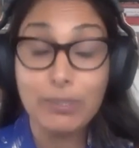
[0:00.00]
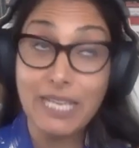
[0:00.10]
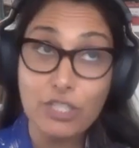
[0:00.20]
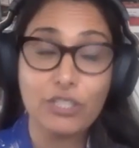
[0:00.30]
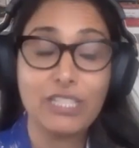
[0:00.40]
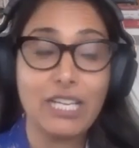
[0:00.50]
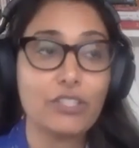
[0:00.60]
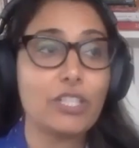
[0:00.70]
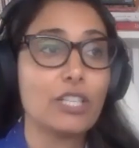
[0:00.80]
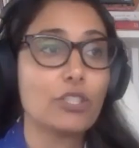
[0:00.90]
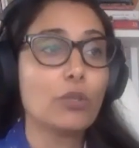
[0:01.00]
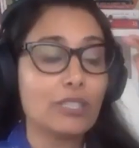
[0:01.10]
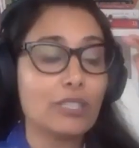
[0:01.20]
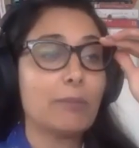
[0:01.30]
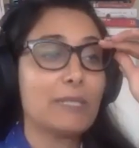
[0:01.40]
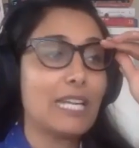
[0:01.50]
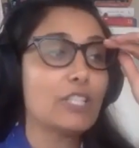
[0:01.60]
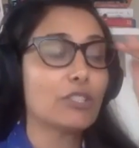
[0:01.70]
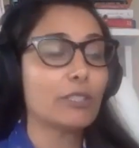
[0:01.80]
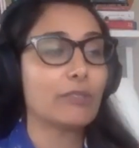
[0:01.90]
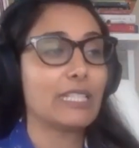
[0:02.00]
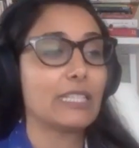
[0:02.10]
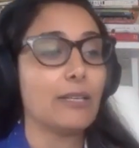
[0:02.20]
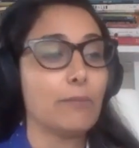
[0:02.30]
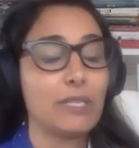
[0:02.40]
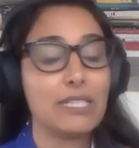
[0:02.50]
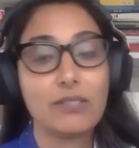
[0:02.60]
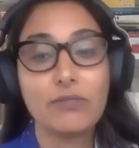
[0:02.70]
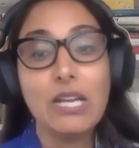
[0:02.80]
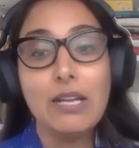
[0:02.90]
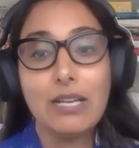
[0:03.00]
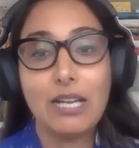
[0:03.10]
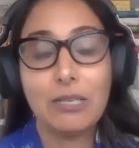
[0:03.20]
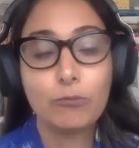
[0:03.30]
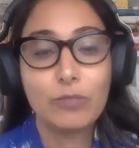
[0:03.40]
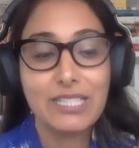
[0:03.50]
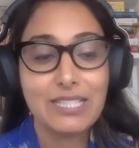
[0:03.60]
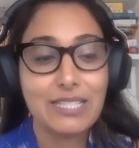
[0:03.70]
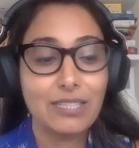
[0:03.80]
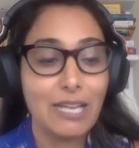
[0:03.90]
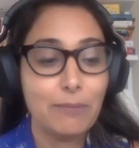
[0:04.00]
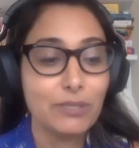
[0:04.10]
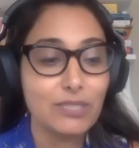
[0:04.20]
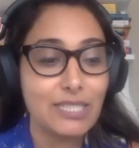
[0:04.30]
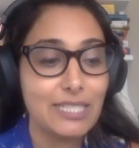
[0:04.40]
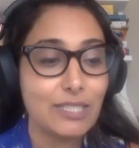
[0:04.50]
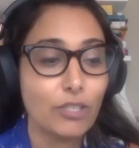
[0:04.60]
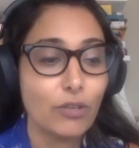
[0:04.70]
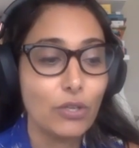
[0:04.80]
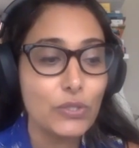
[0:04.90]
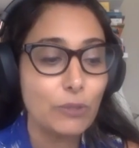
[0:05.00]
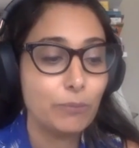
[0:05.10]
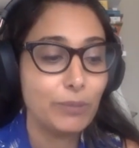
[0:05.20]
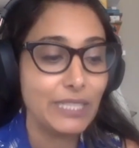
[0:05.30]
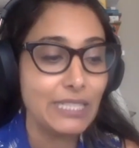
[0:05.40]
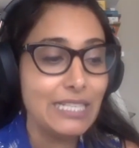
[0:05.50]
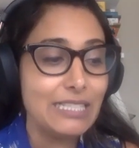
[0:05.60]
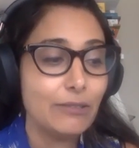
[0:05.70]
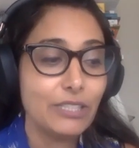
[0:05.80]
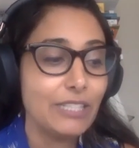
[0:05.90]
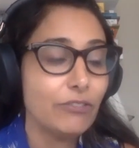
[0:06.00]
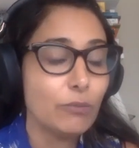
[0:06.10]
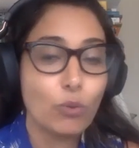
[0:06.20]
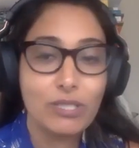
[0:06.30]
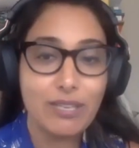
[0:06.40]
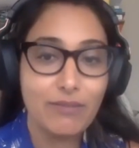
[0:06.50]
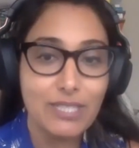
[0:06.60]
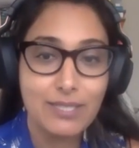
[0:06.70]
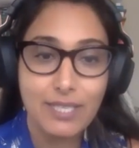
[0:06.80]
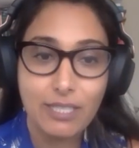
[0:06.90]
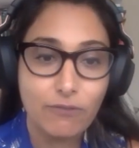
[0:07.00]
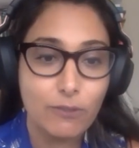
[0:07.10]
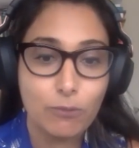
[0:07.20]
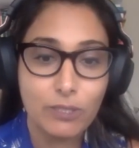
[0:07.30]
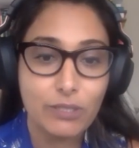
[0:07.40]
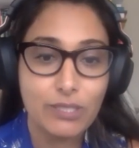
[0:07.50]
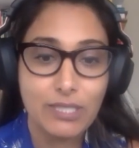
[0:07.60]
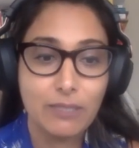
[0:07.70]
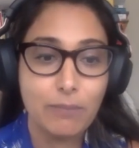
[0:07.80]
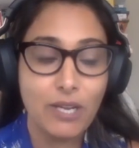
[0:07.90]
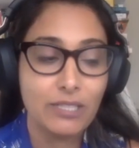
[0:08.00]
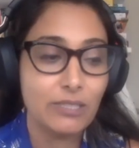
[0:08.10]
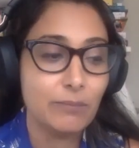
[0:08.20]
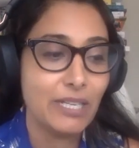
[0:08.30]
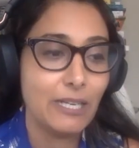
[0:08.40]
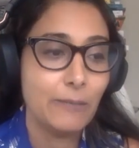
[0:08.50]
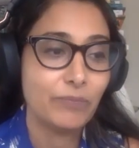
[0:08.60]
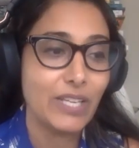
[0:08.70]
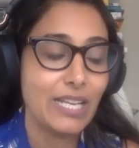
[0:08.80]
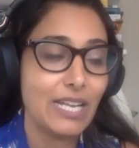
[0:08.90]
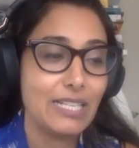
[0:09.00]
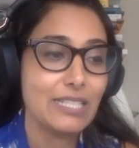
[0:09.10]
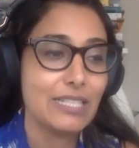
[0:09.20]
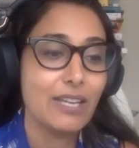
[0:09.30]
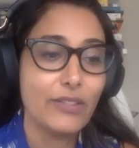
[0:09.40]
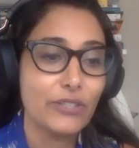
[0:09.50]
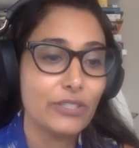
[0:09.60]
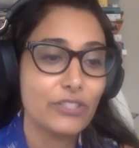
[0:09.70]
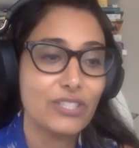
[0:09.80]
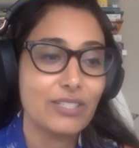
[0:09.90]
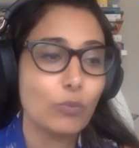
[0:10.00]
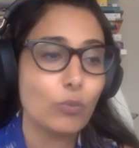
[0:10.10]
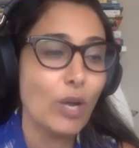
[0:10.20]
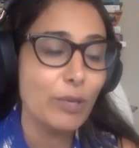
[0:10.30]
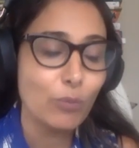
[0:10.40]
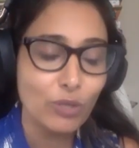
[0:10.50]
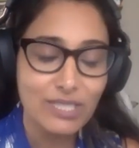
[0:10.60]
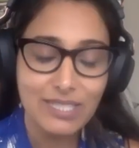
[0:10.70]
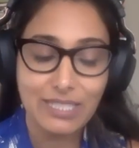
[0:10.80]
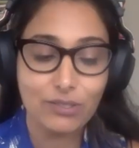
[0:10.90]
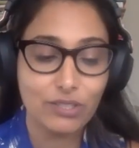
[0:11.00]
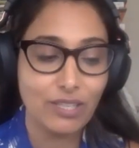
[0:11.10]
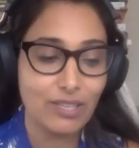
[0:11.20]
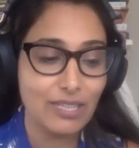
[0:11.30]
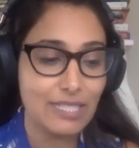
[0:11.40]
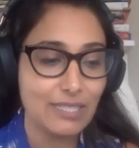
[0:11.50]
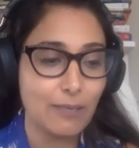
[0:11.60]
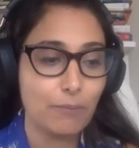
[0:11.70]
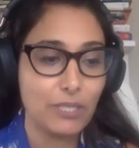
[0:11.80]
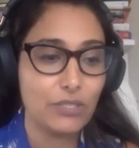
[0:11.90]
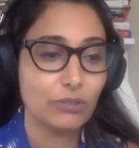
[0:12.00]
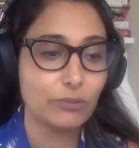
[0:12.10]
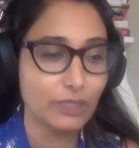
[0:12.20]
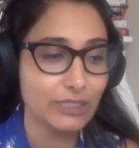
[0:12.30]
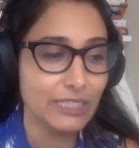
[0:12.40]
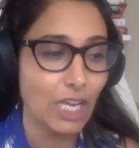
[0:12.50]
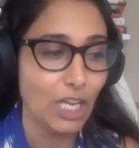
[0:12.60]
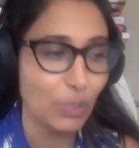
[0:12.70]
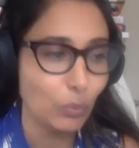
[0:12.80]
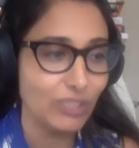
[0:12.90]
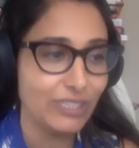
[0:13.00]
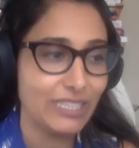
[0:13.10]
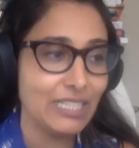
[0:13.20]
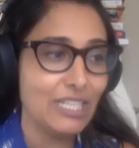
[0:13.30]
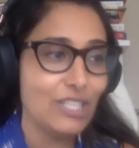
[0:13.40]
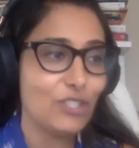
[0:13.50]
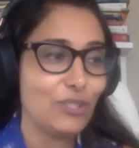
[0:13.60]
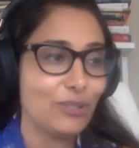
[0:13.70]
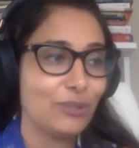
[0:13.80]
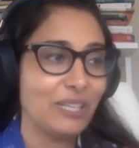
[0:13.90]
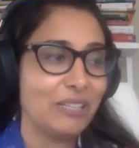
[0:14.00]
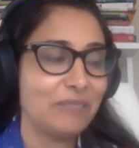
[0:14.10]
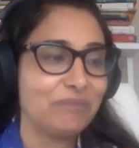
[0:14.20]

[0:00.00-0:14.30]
potentially, actually not totally, but potentially ridding the companies of risks and liabilities, could also be even more devastating for workers at the bottom. It's just one more signal that these companies are really unwilling to